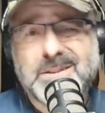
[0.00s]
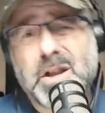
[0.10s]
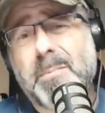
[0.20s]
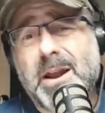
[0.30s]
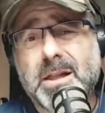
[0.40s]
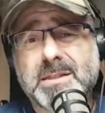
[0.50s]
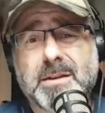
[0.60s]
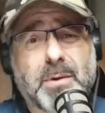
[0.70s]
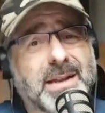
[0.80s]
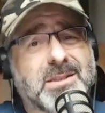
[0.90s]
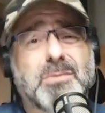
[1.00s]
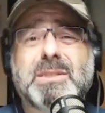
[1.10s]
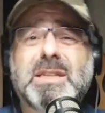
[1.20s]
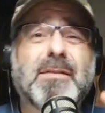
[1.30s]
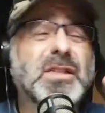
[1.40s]
Talk about all that stuff. We got we
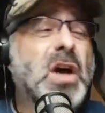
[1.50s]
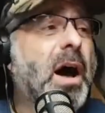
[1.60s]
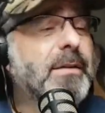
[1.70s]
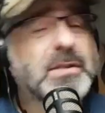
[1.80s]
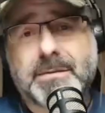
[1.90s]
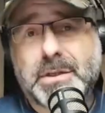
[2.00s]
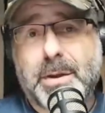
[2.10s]
still have a ton of stuff to do.